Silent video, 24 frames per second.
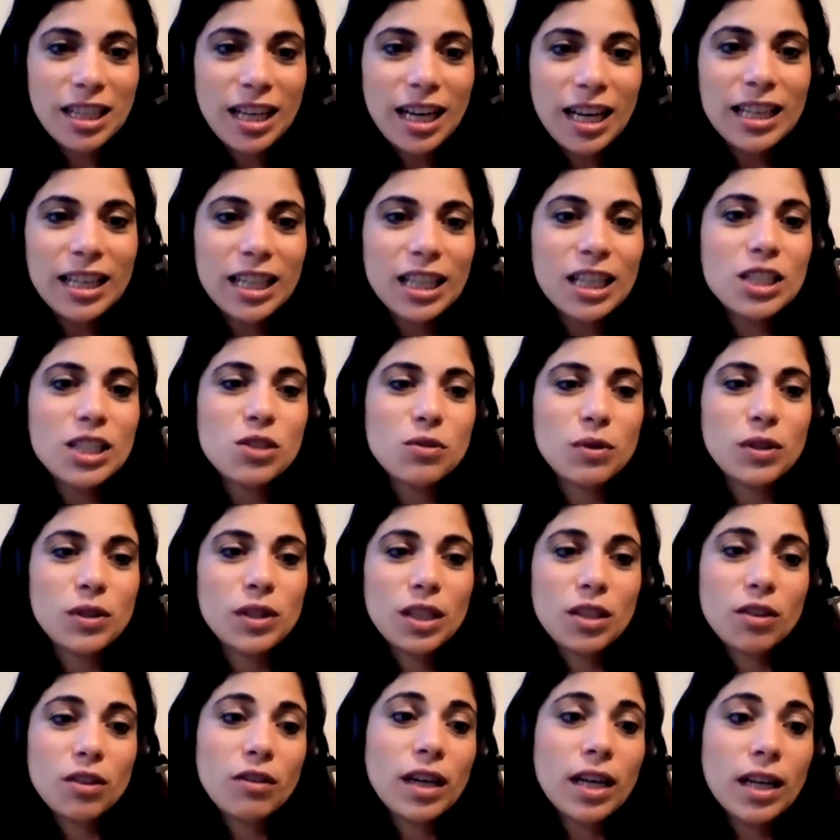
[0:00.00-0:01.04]
I think it's
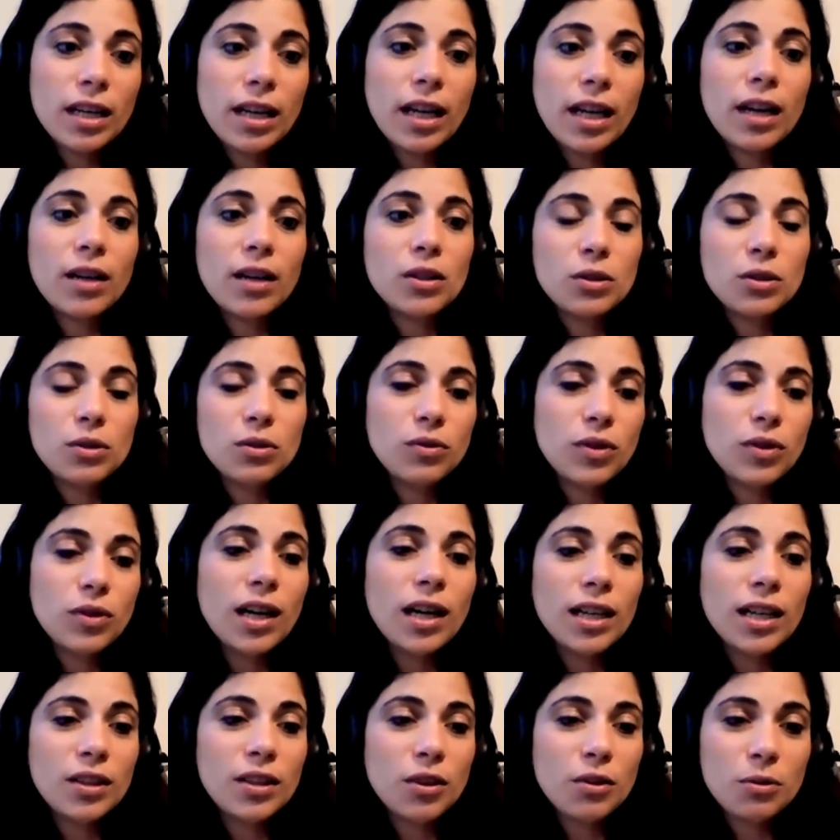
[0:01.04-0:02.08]
really great how you've
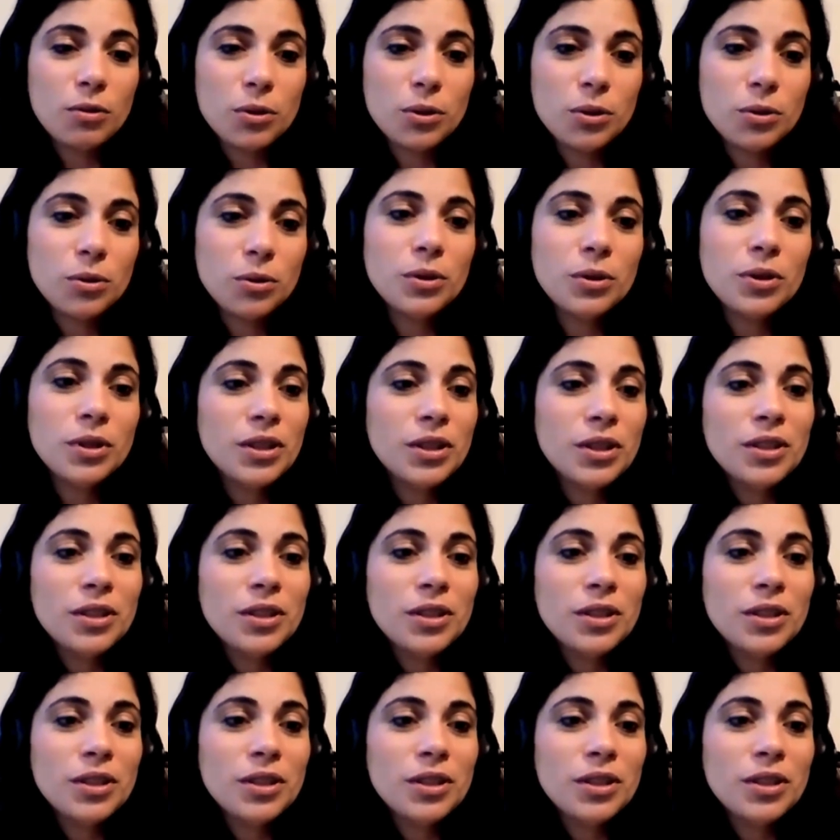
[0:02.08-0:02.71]
gone through